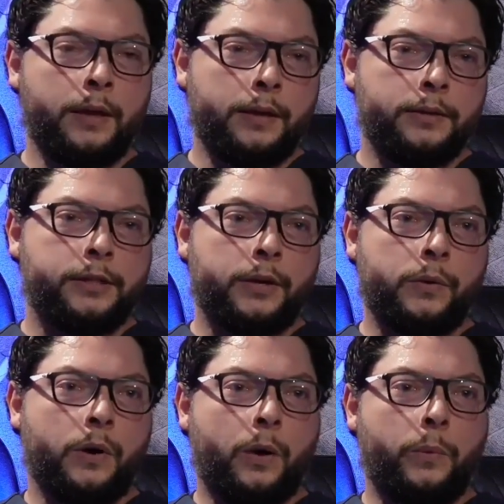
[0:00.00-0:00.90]

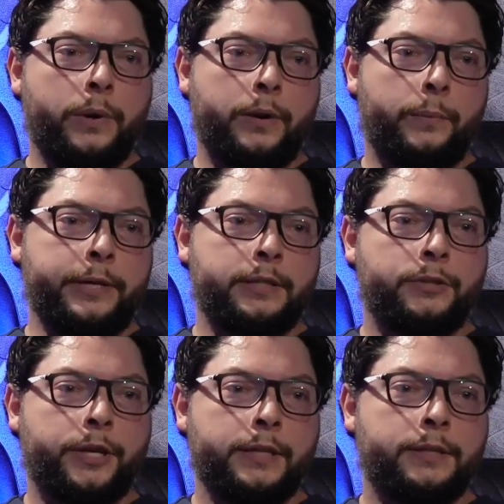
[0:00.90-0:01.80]
So we
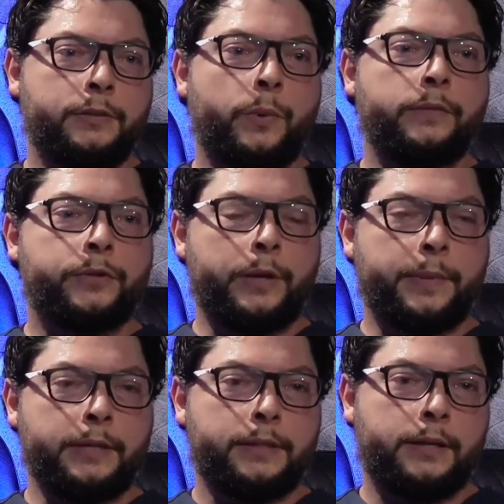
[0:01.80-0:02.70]
suggest 12
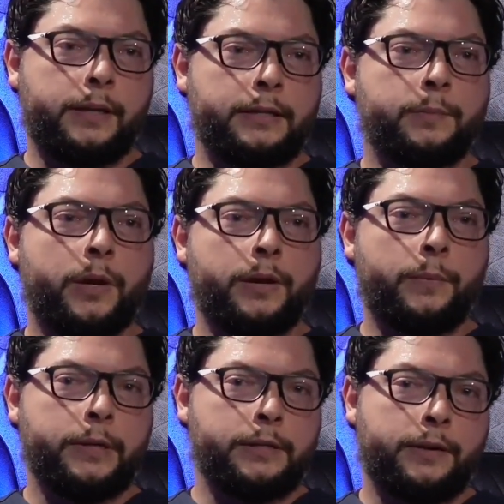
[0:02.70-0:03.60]
treatments. It's Monday,
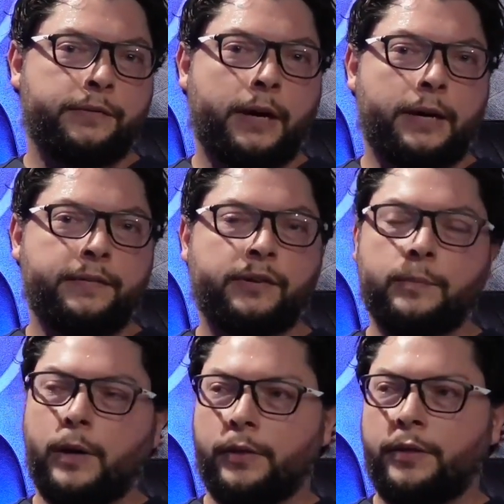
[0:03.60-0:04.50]
Wednesday, Friday for a
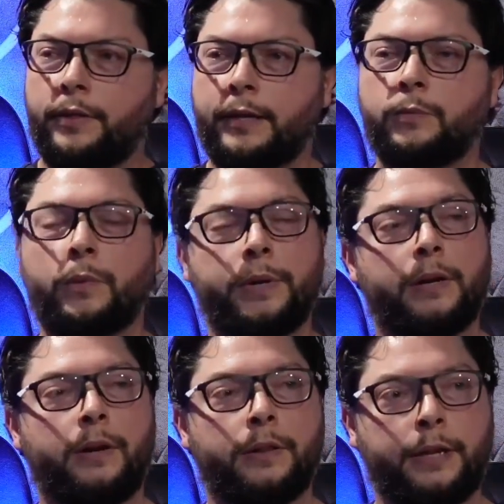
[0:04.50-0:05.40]
month. That's what we
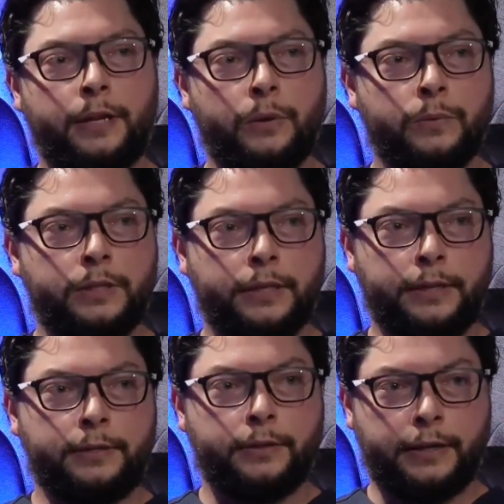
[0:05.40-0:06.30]
call the acute
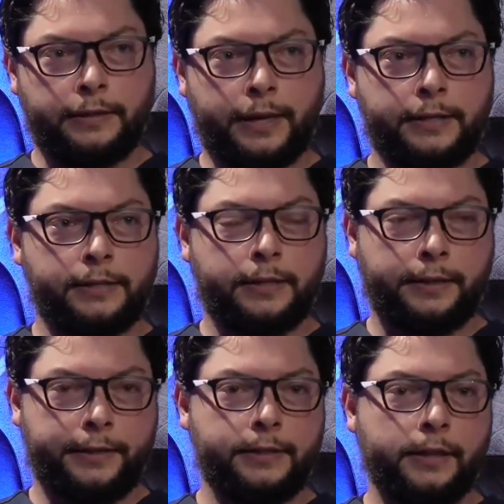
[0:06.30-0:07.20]
series or index
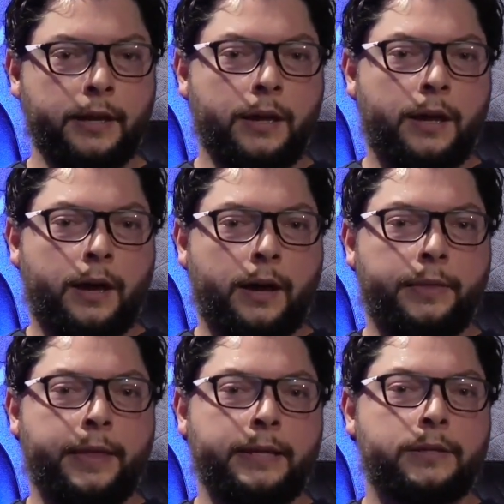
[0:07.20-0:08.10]
series.
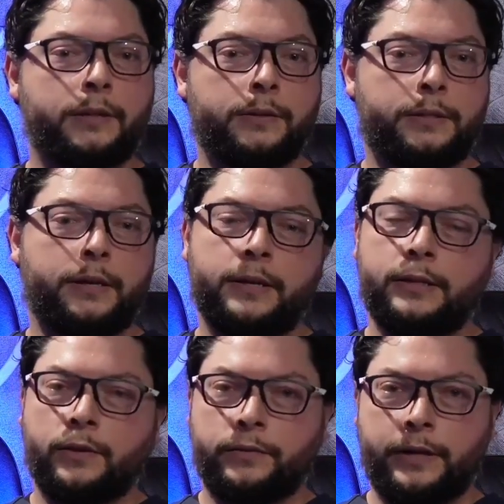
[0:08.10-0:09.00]
That's studies
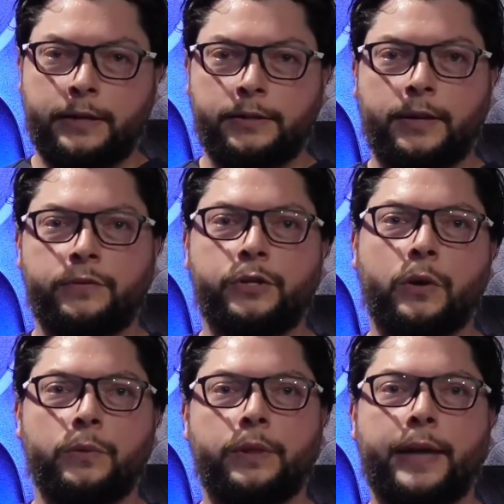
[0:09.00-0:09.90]
over years have
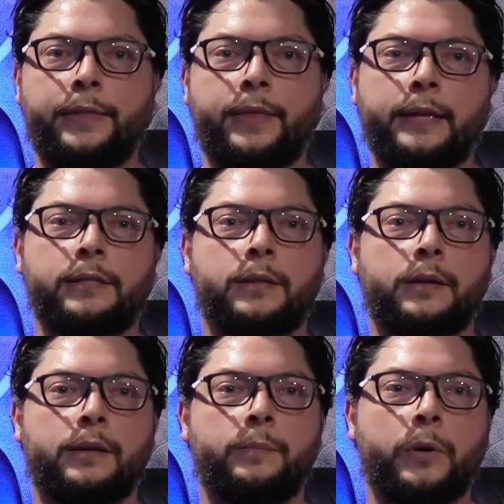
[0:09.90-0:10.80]
shown that that's
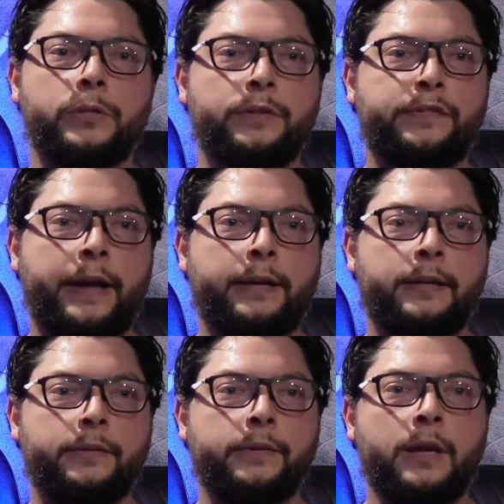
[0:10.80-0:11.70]
the most effective.